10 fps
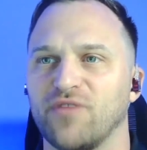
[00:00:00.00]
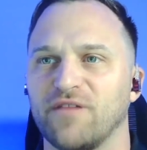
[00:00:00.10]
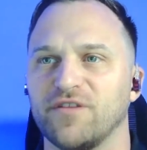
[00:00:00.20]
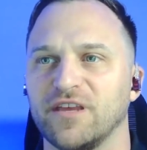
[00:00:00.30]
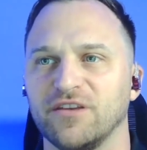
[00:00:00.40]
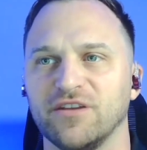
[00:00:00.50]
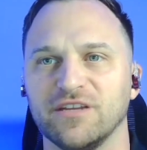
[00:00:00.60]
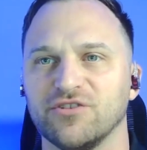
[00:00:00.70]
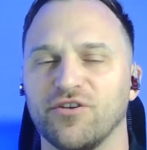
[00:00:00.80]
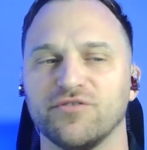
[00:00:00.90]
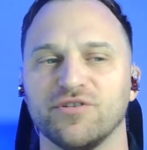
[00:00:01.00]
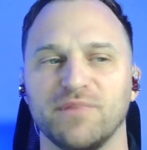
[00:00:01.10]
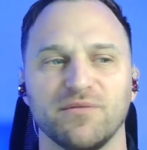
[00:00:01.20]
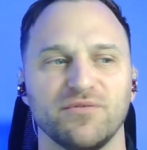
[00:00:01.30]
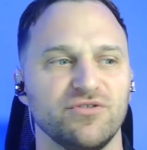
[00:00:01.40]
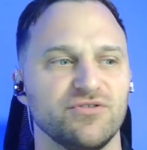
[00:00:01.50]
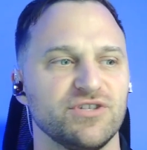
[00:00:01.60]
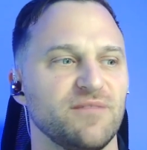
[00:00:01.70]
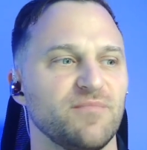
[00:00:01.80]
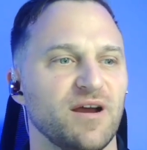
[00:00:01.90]
everything you need to know to be able to use
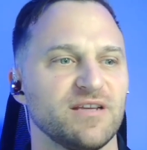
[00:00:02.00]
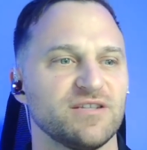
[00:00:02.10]
the InBody.